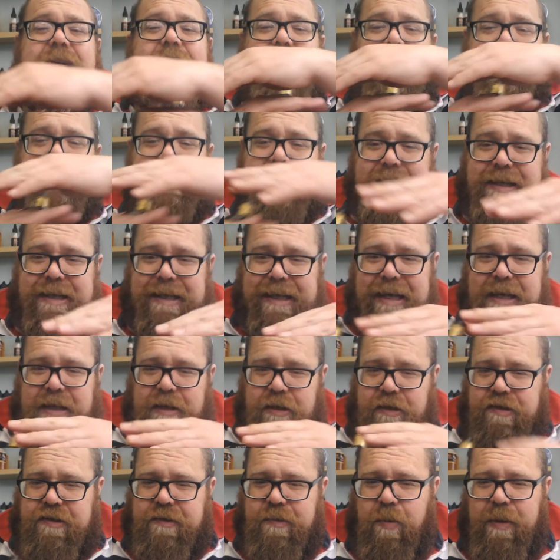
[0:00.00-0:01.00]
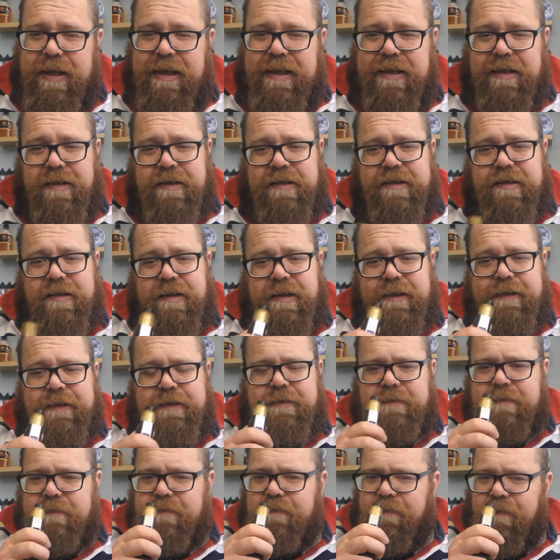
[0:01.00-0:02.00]
And then you're getting a sweetness.
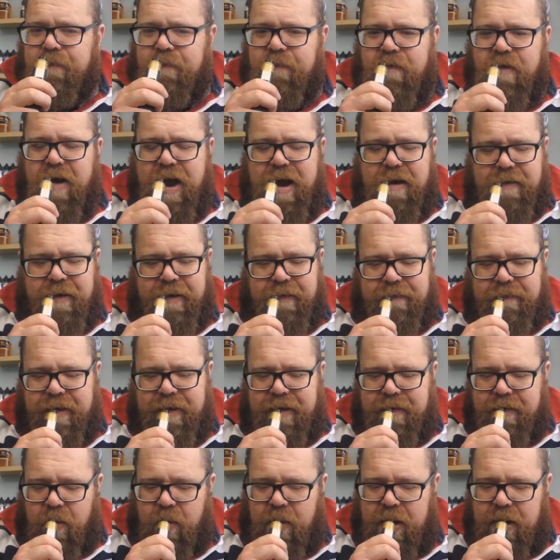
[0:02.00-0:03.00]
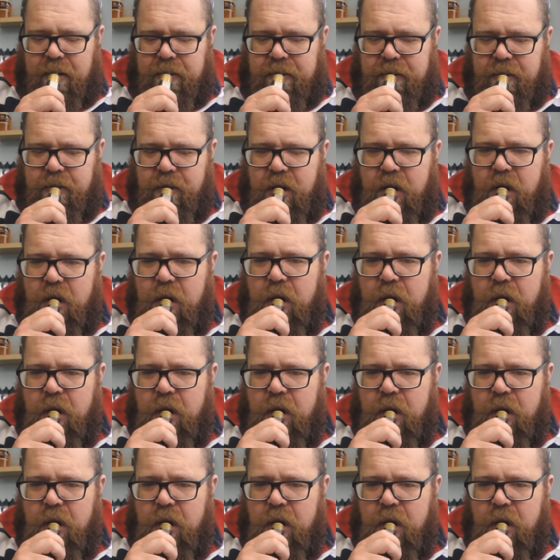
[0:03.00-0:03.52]
It's... very, very well done.